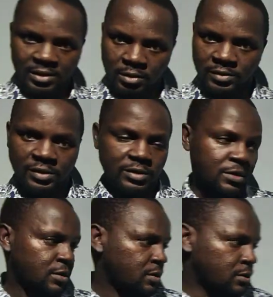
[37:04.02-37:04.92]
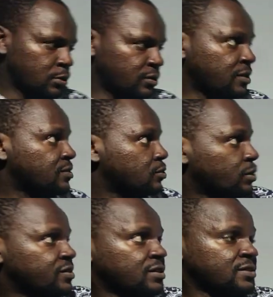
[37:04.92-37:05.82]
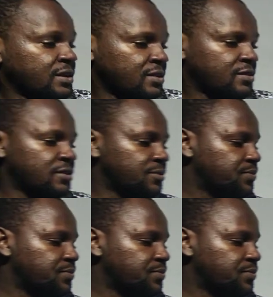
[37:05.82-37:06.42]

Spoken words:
is the logic. Noted. Question 30.